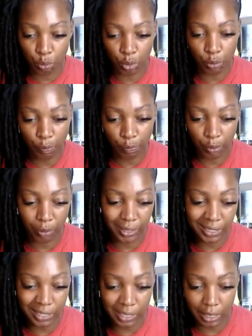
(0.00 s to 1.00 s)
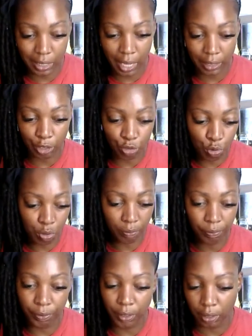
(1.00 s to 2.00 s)
or you feel the disconnect and you can
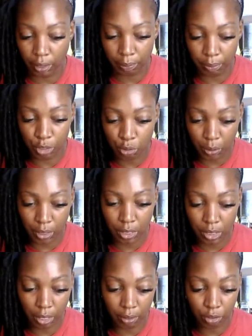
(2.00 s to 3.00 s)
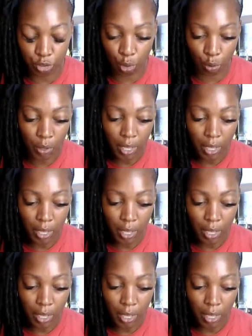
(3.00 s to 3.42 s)
feel it between each other so